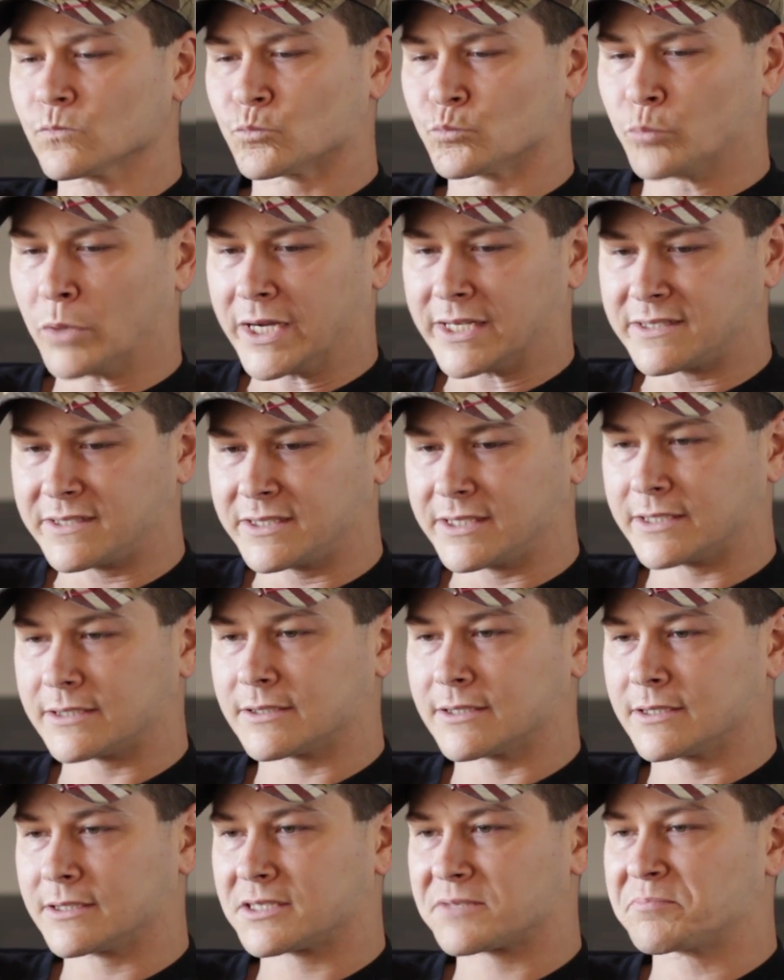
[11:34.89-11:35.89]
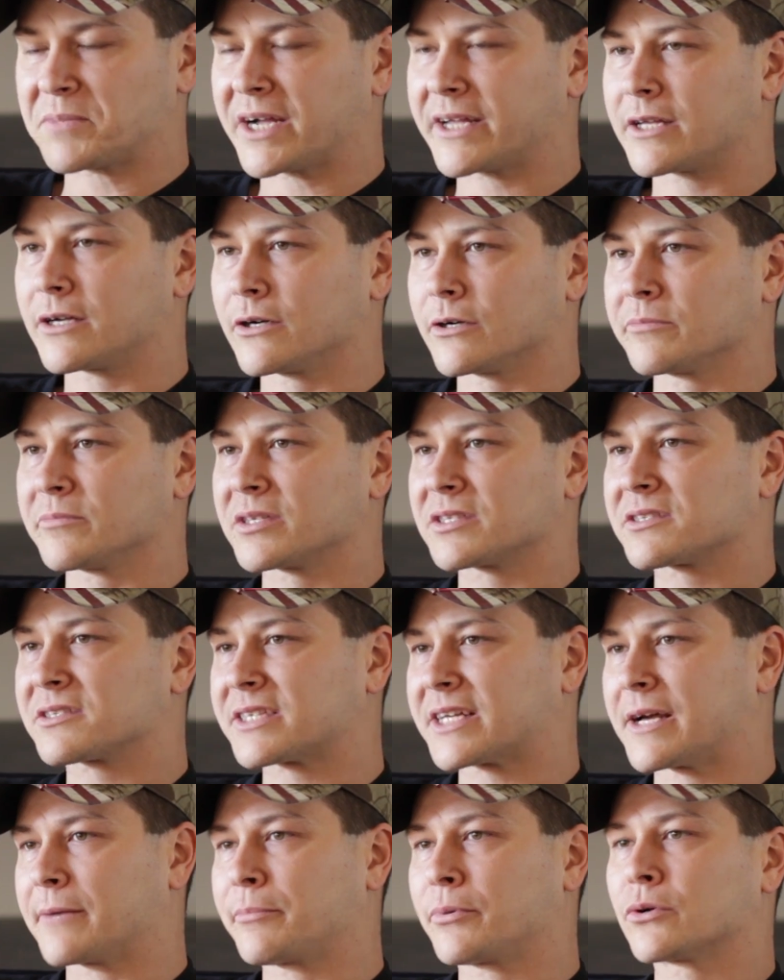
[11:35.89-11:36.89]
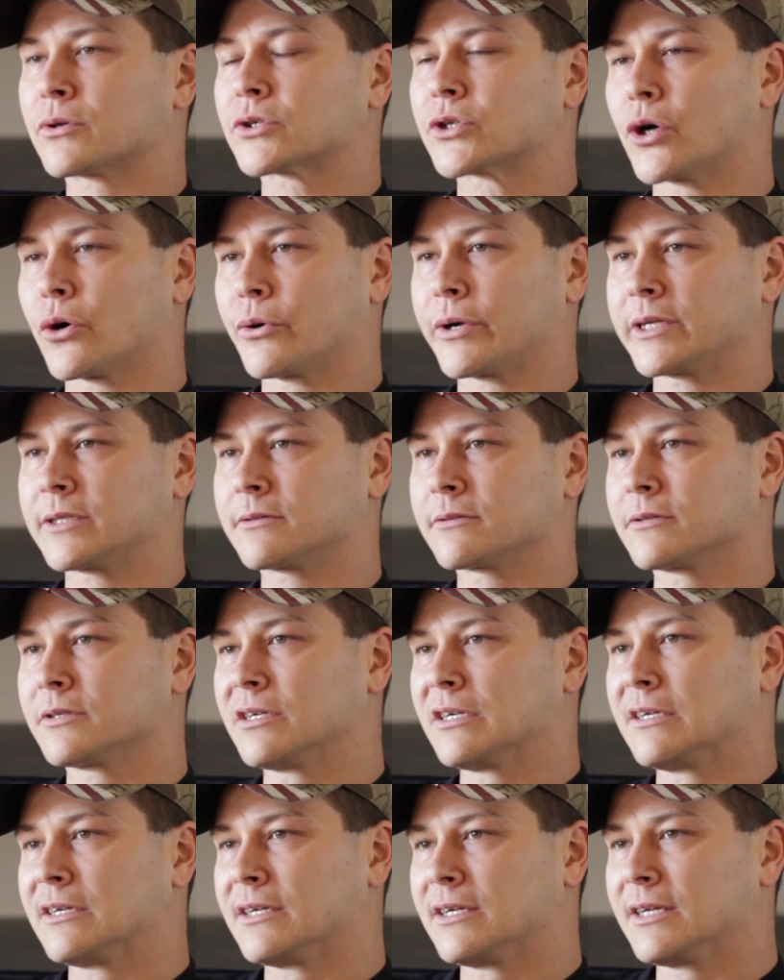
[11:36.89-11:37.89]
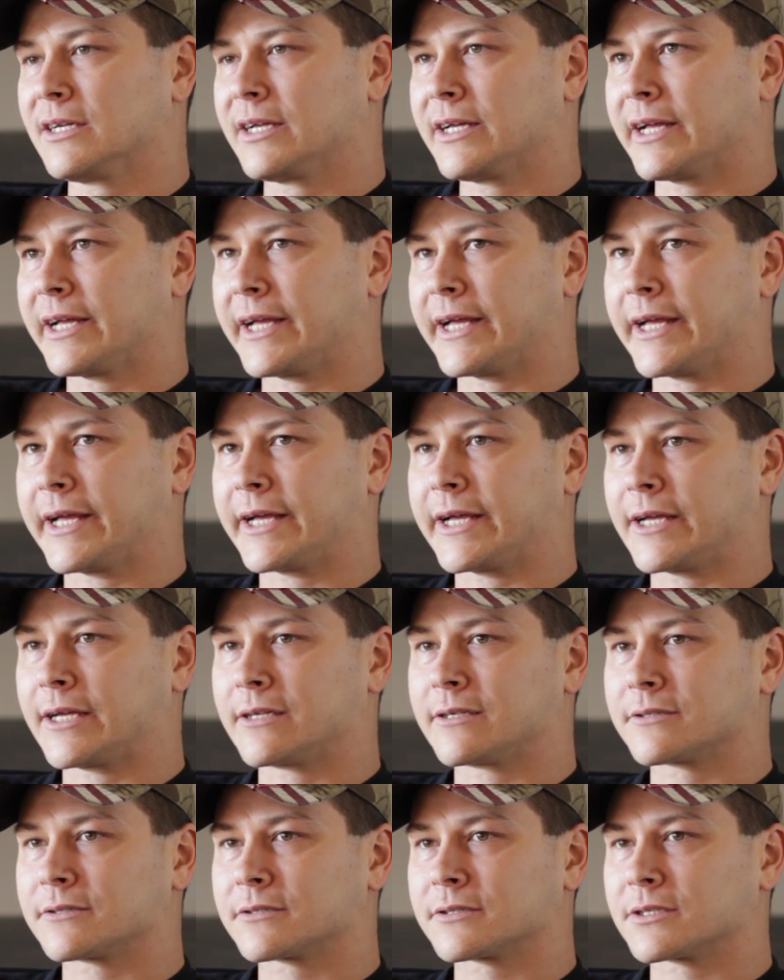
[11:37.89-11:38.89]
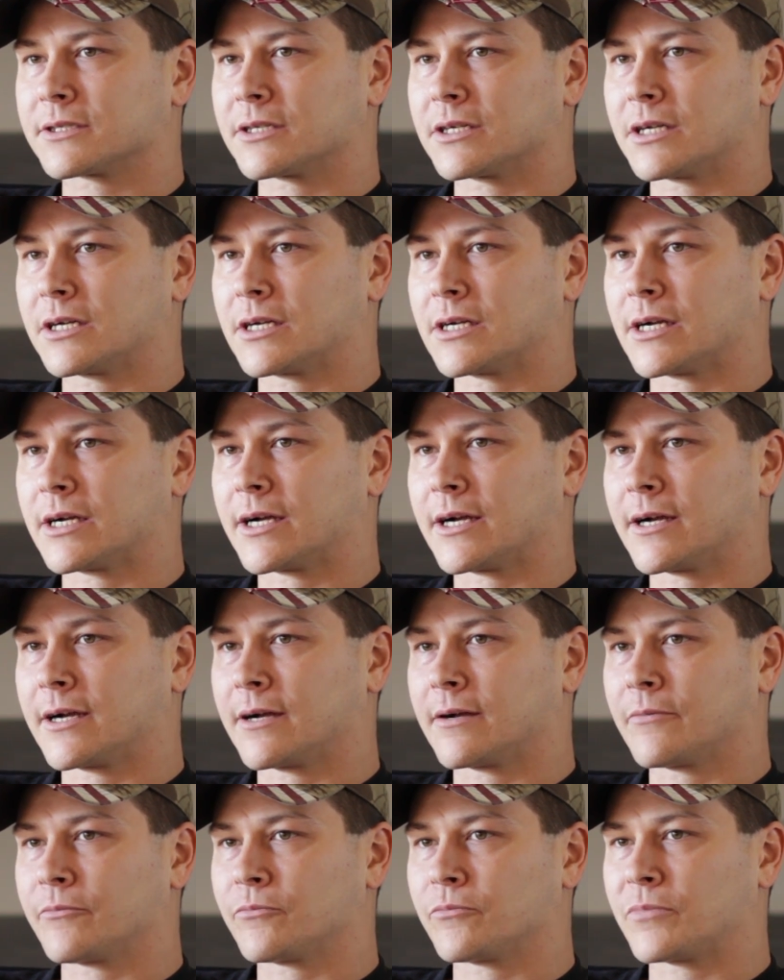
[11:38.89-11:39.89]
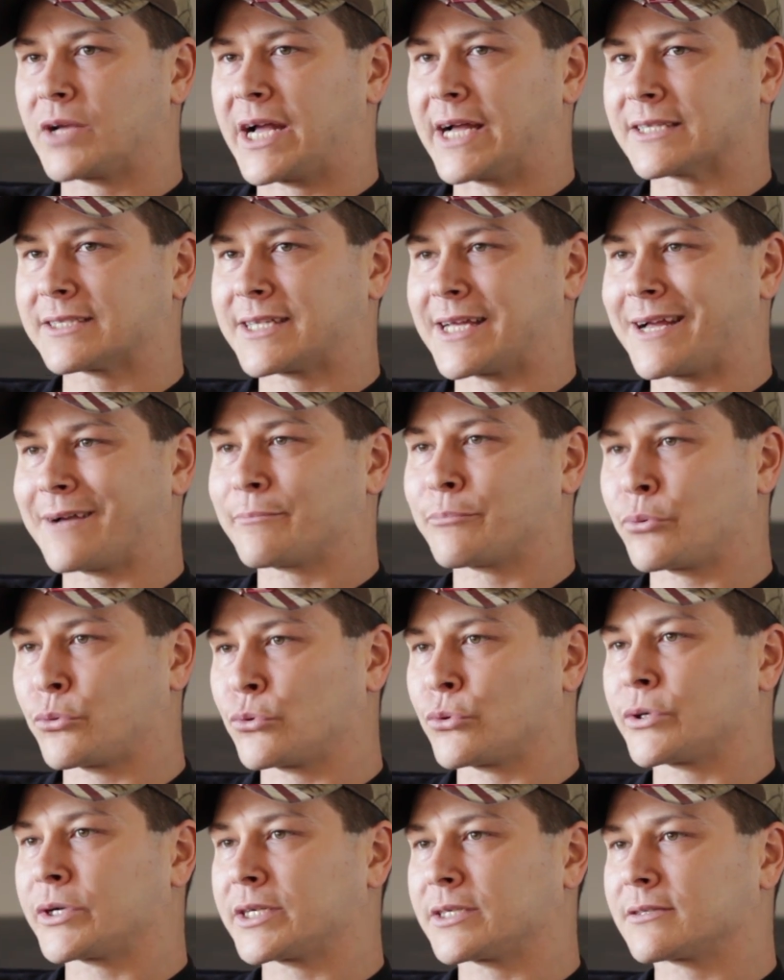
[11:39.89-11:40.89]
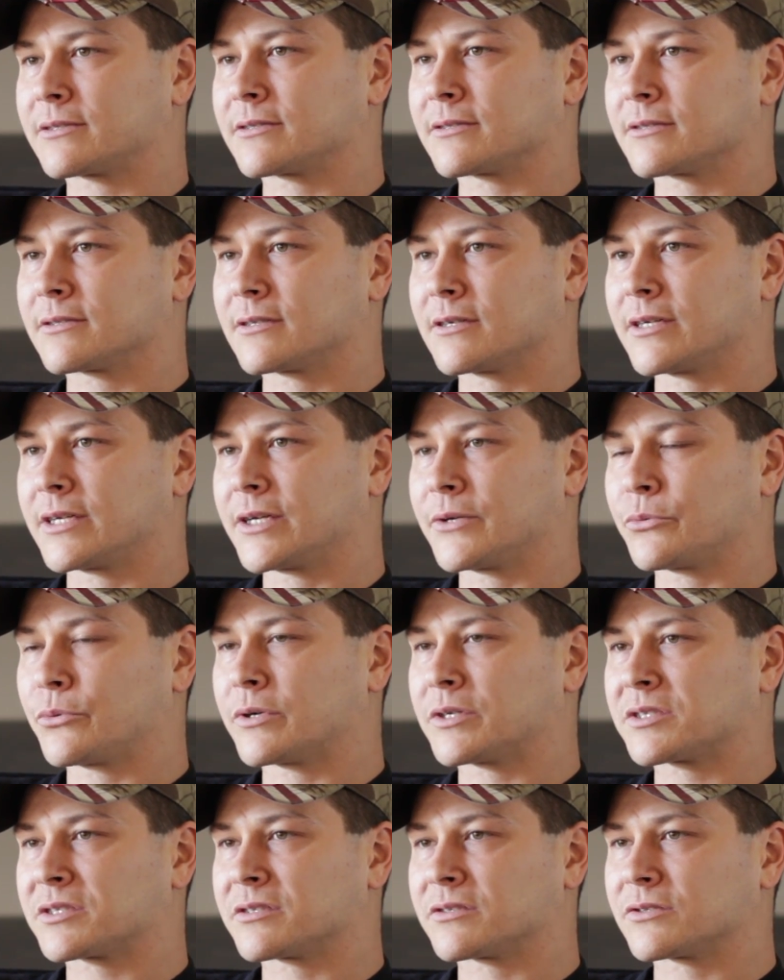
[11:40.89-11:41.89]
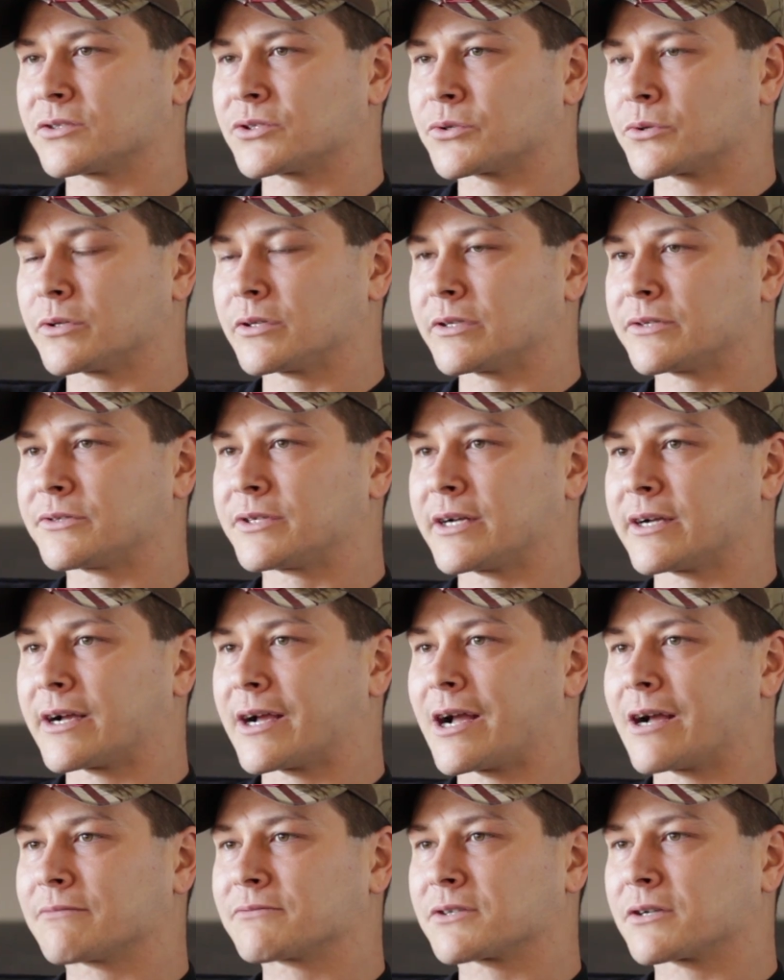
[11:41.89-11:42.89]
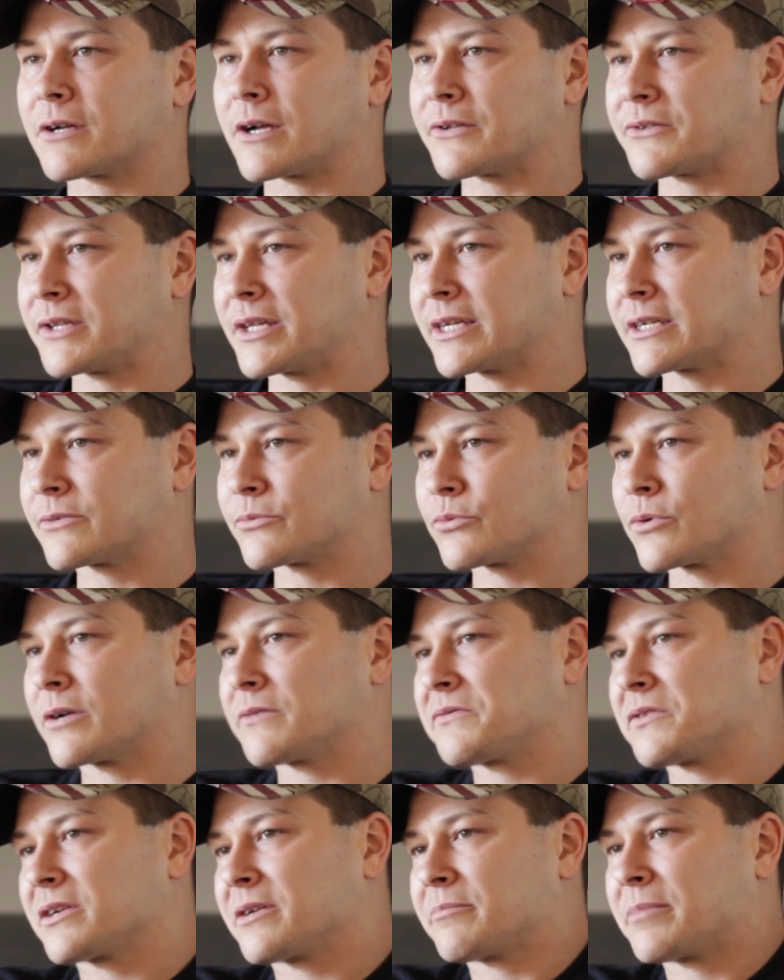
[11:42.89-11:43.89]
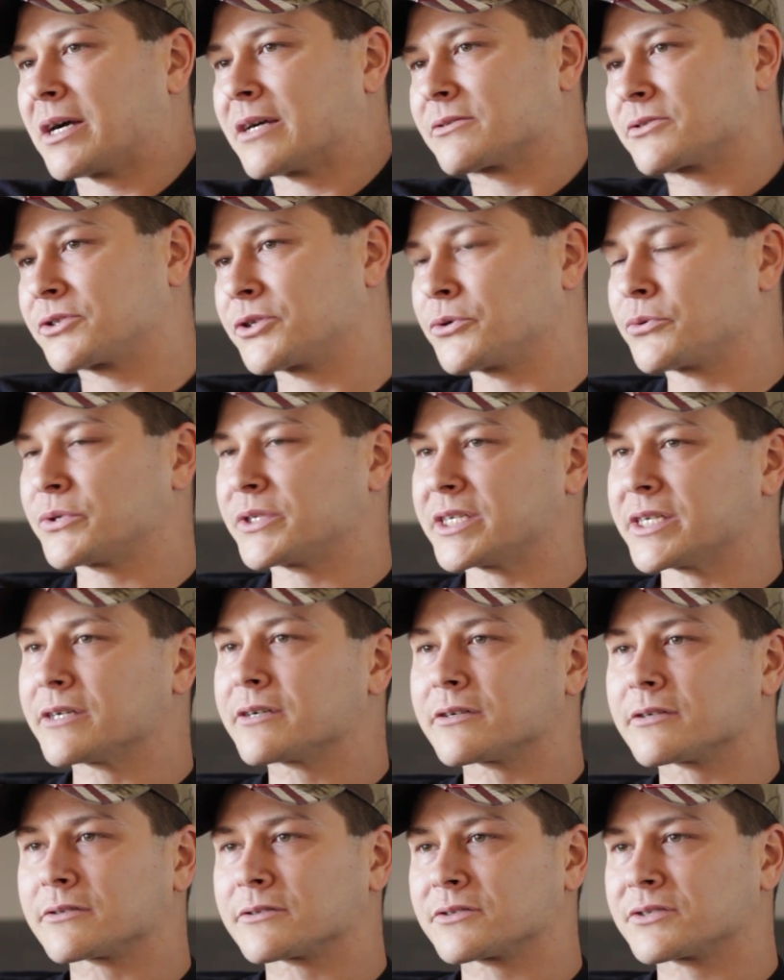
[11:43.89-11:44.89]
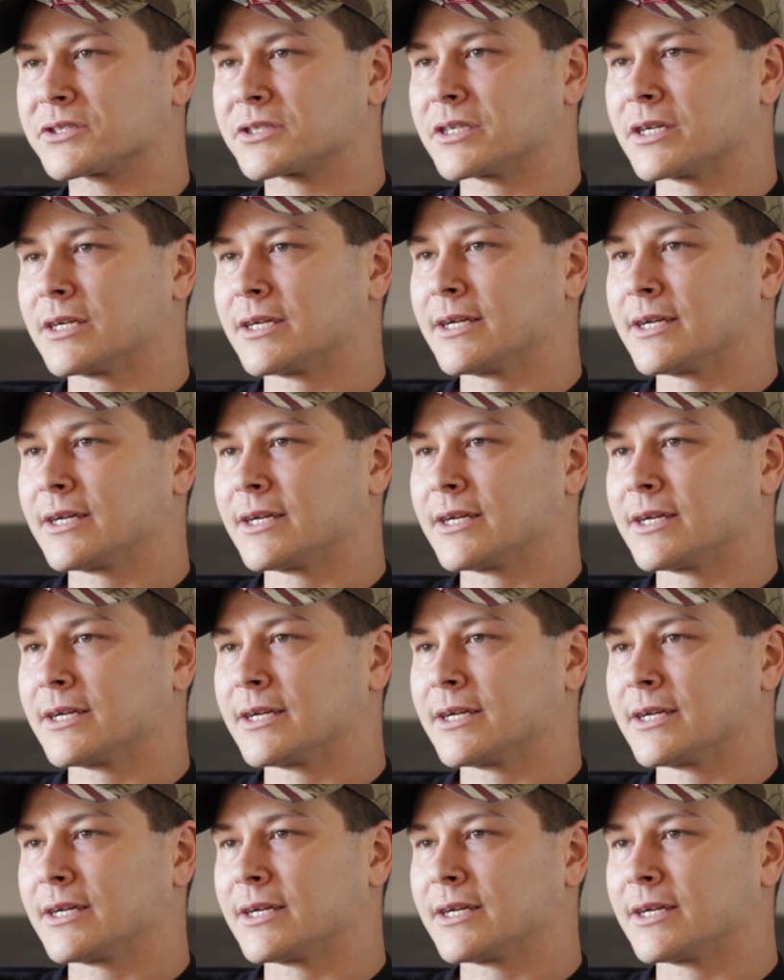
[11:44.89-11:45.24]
My sickness, my ailments kept on going. And at that point, it wasn't shortly thereafter, I think roughly about 2 years